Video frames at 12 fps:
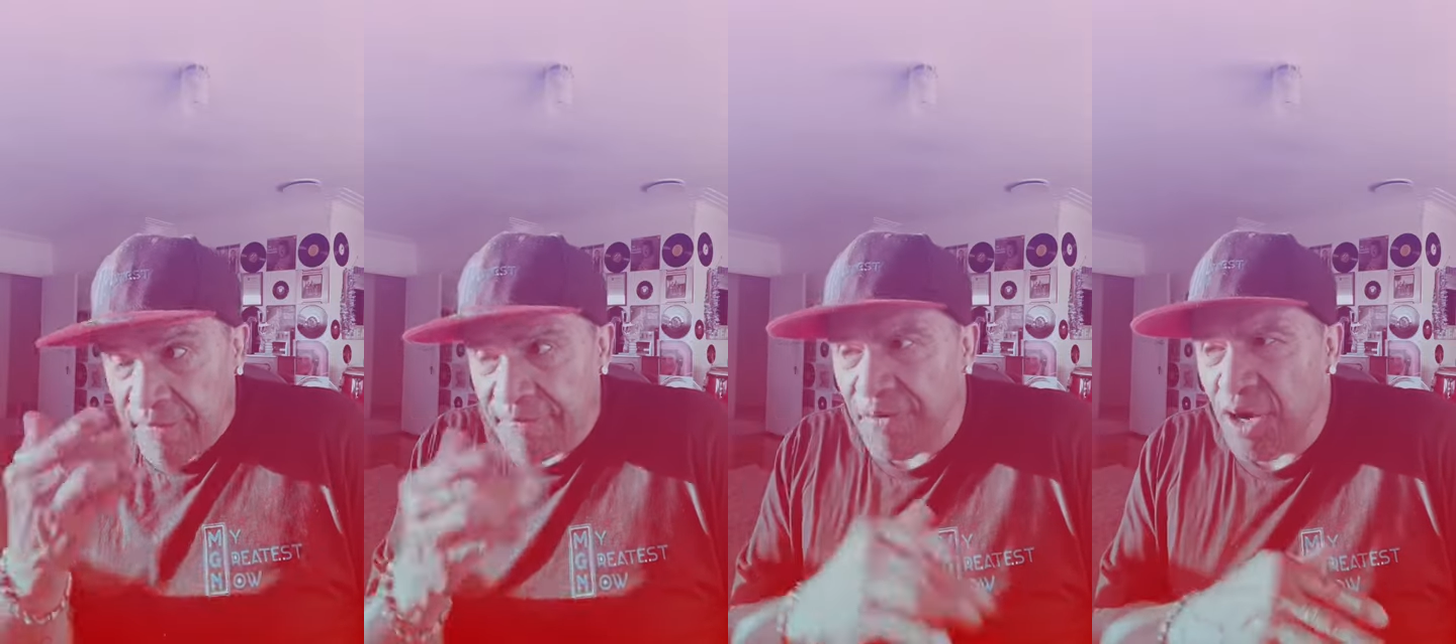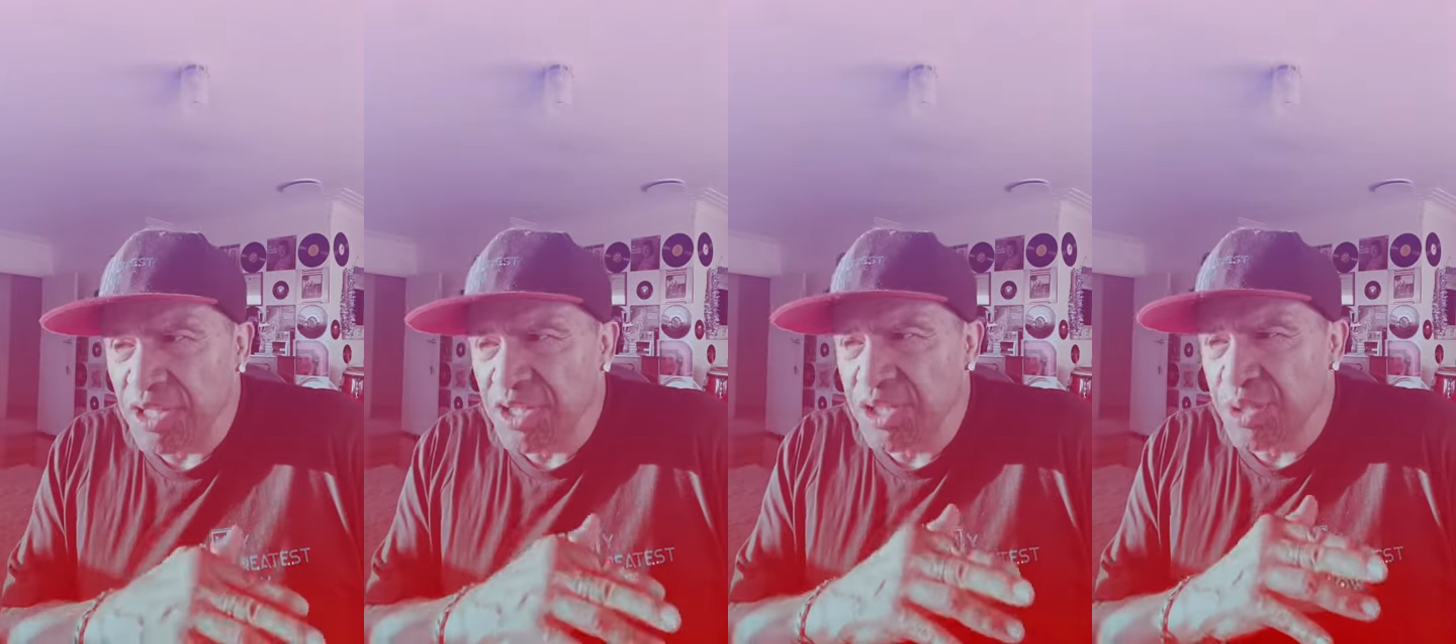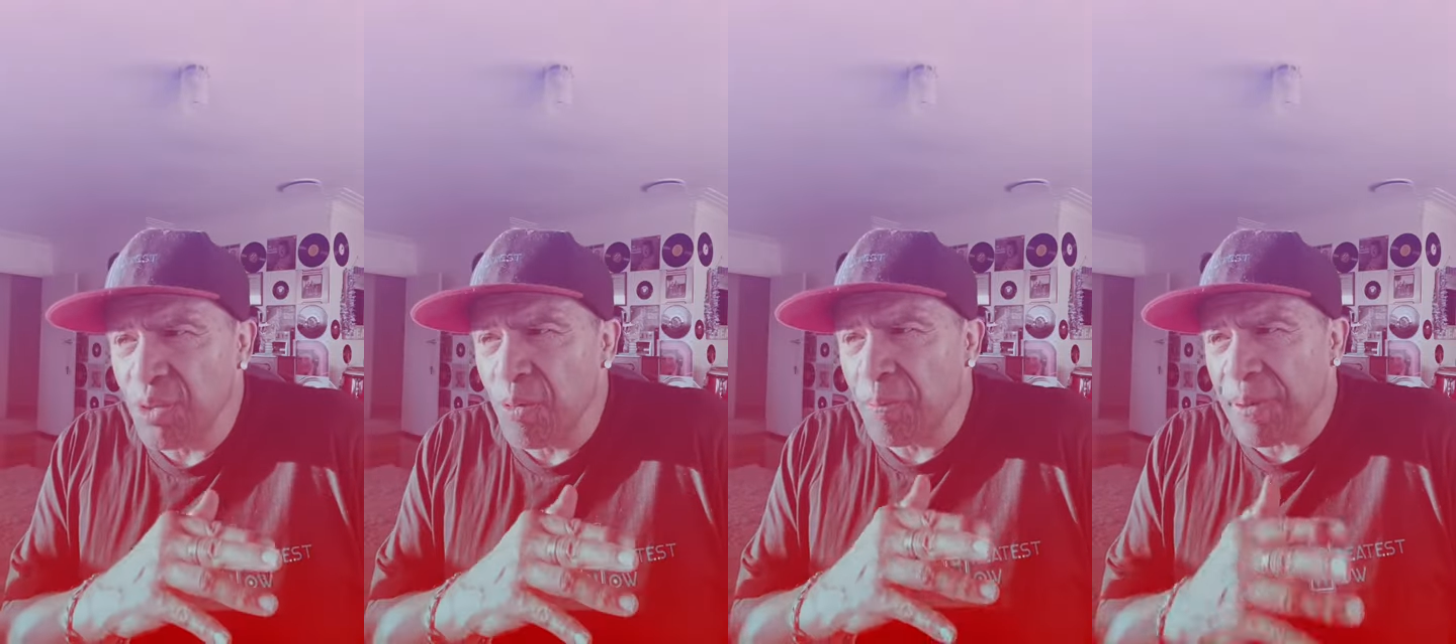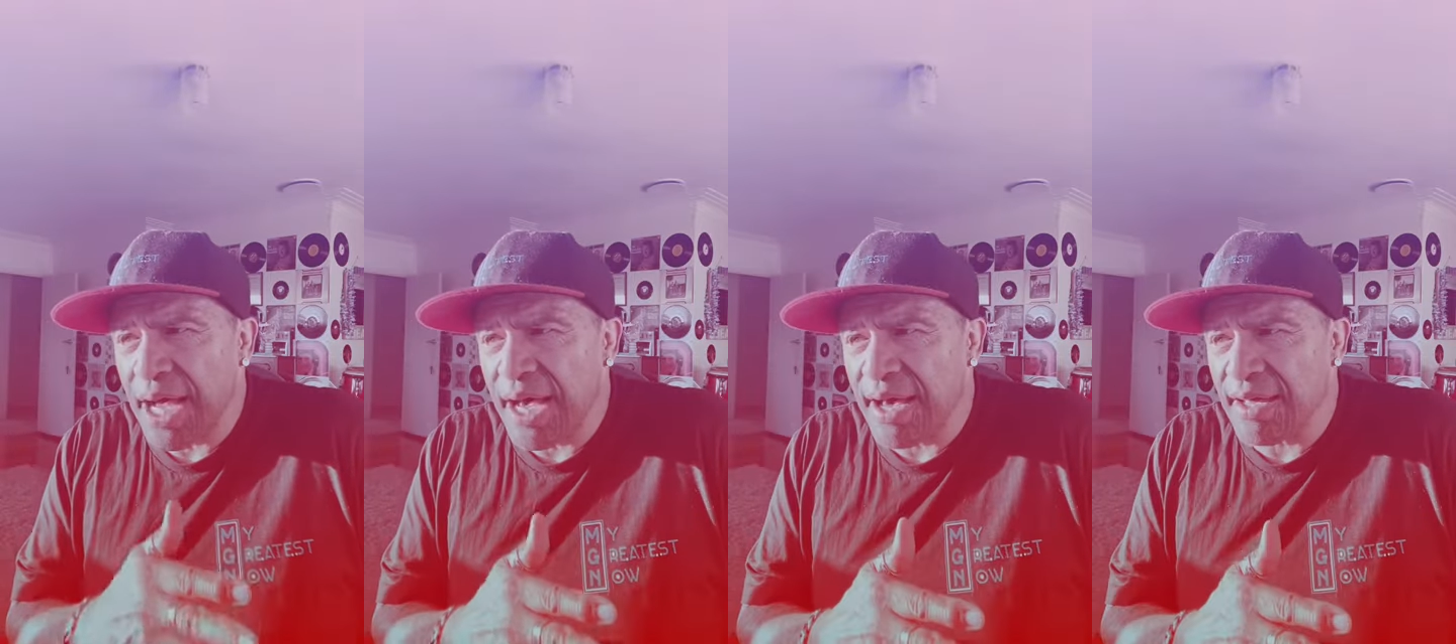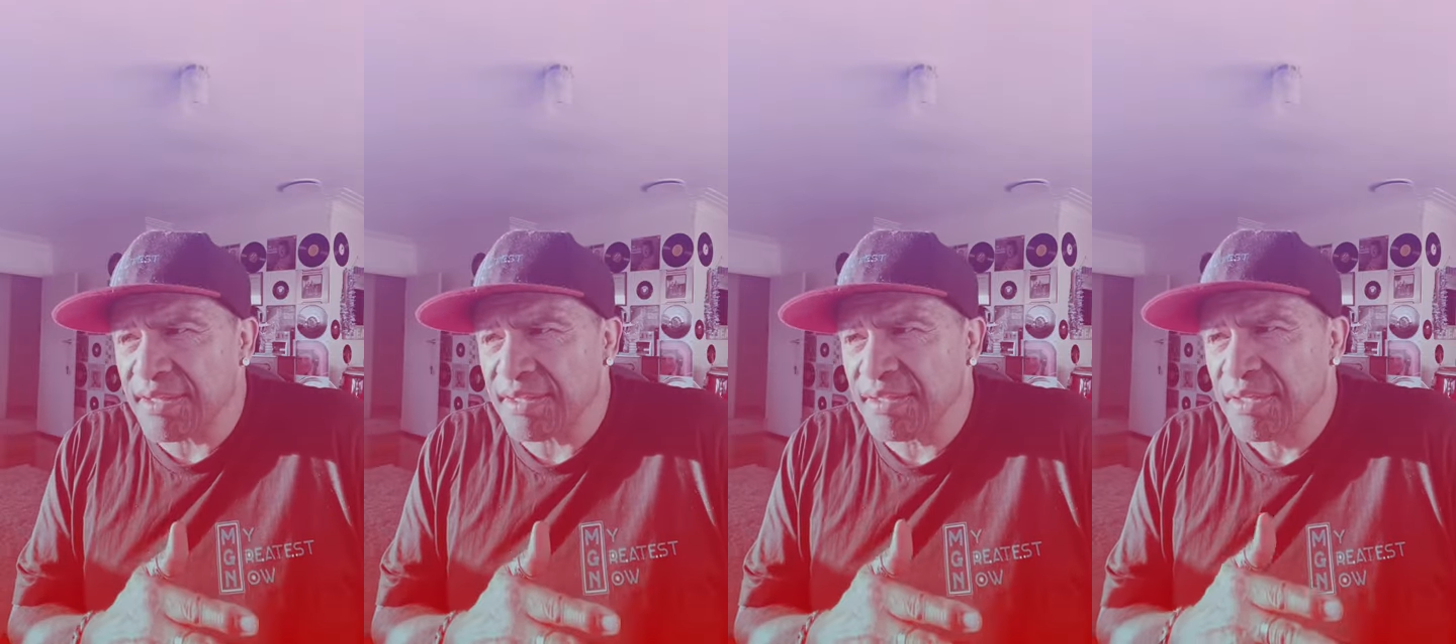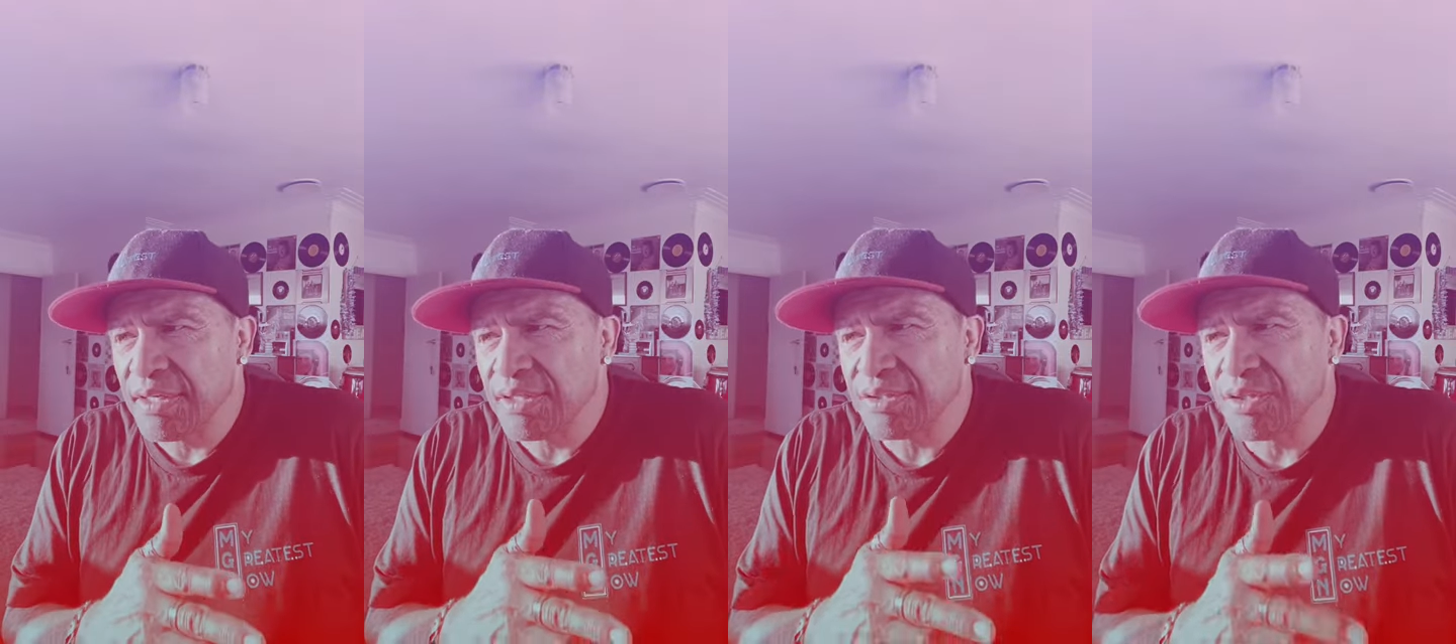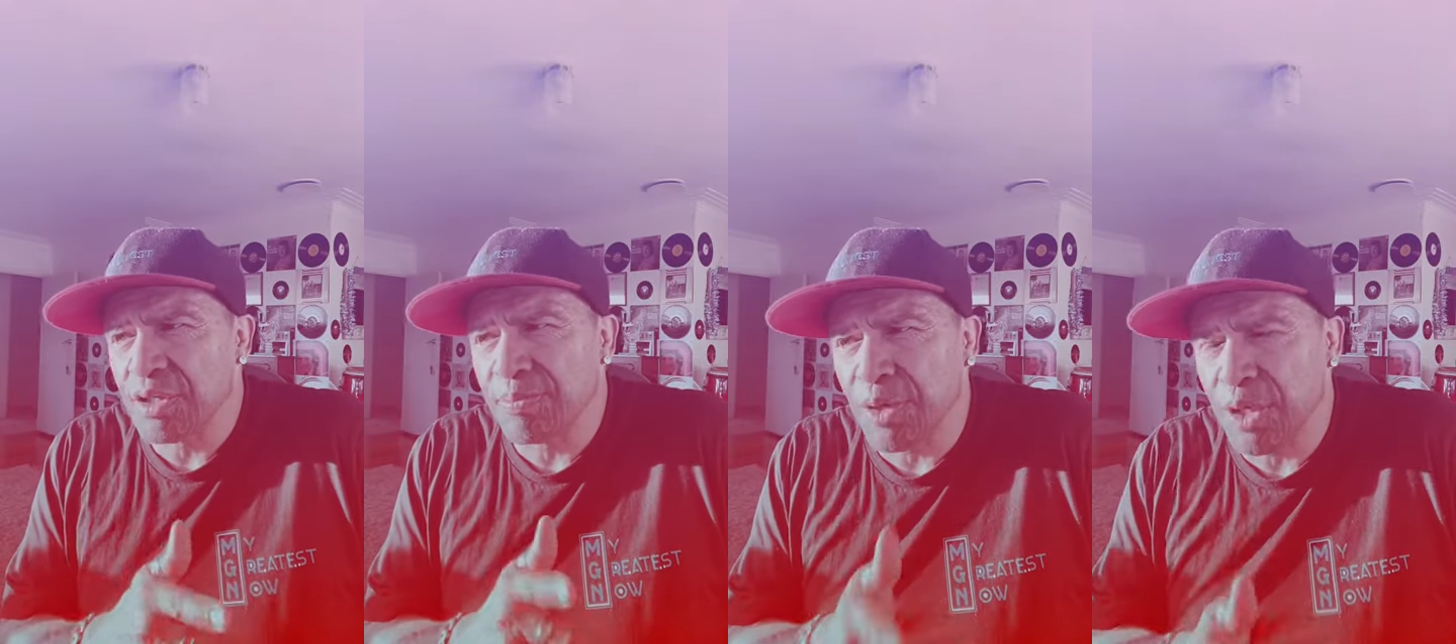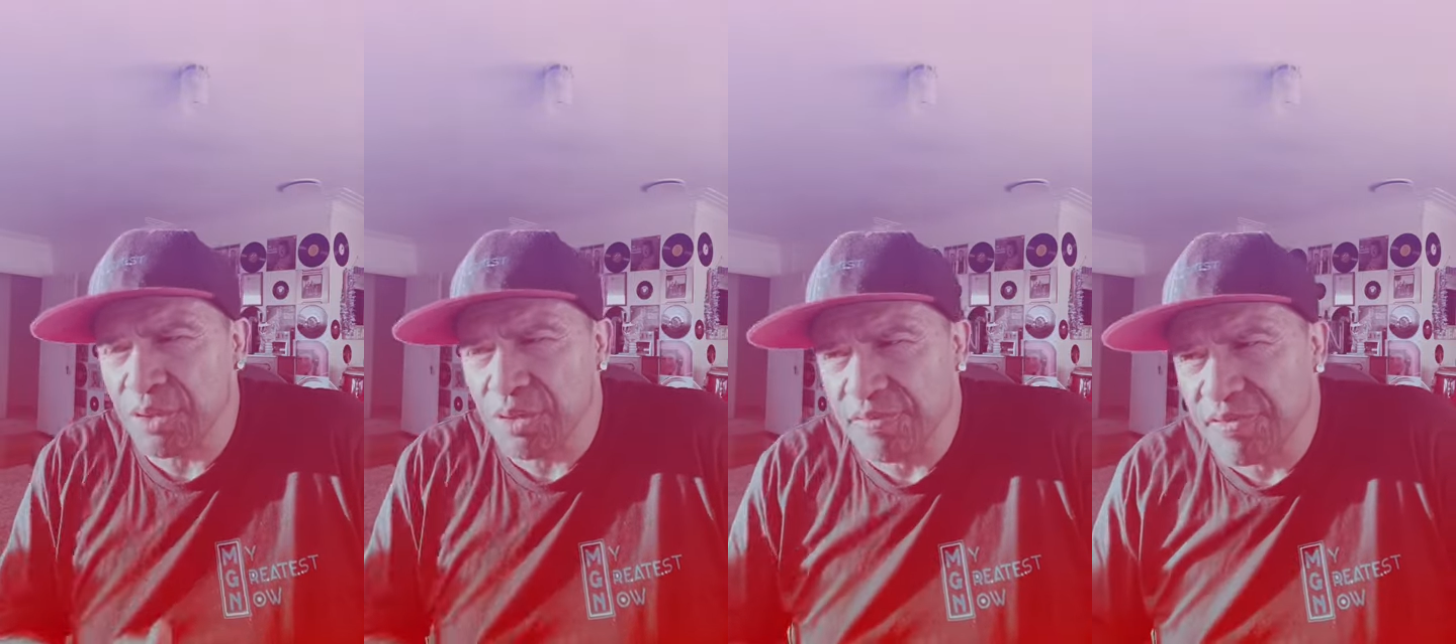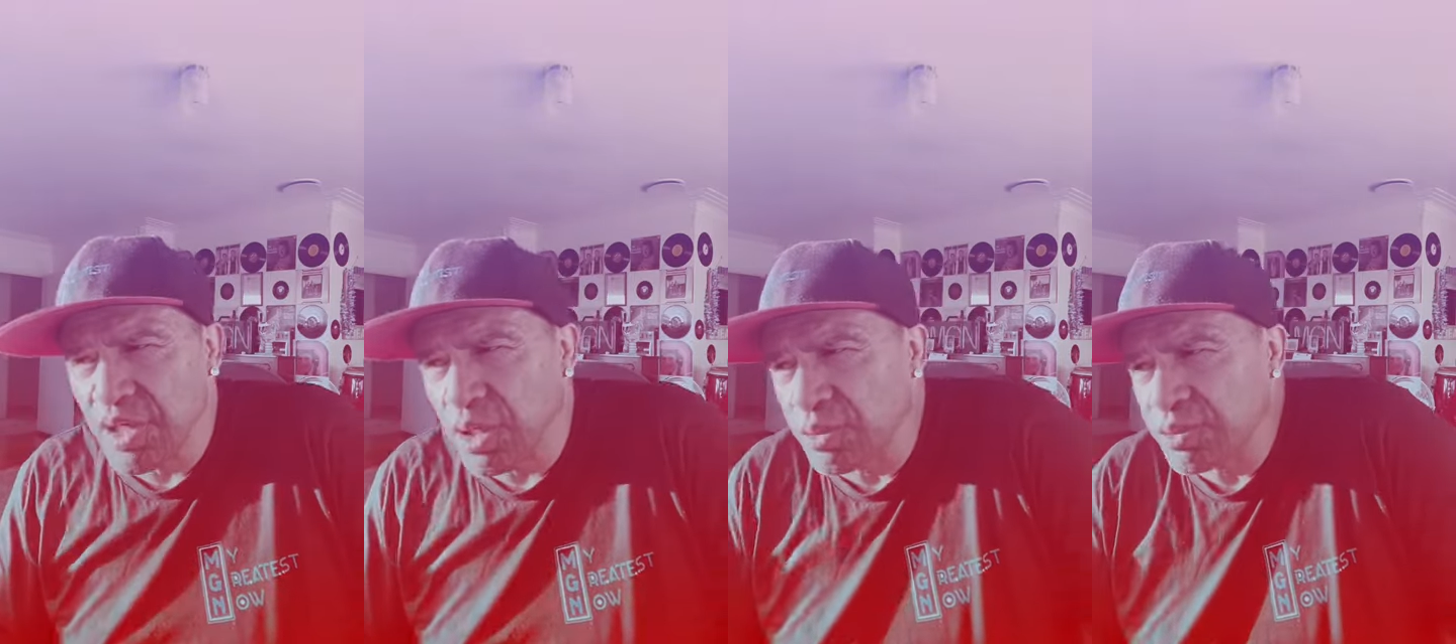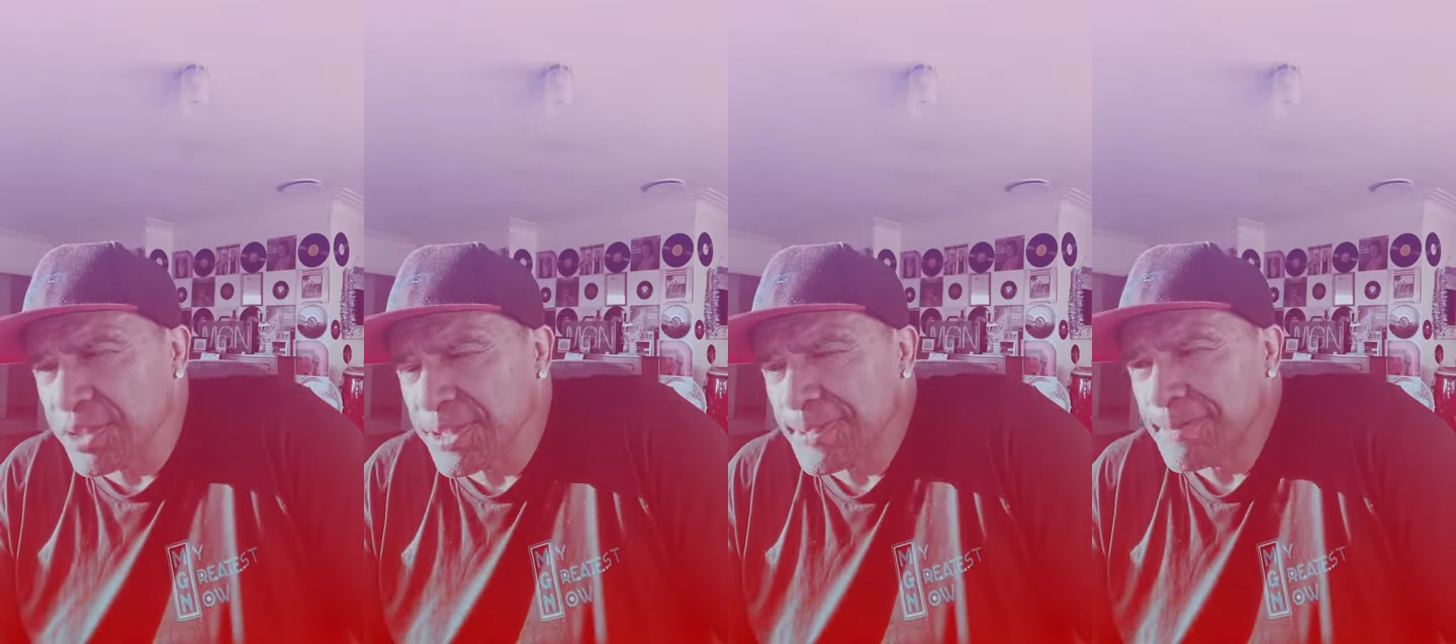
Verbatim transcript: find your path to the pot of gold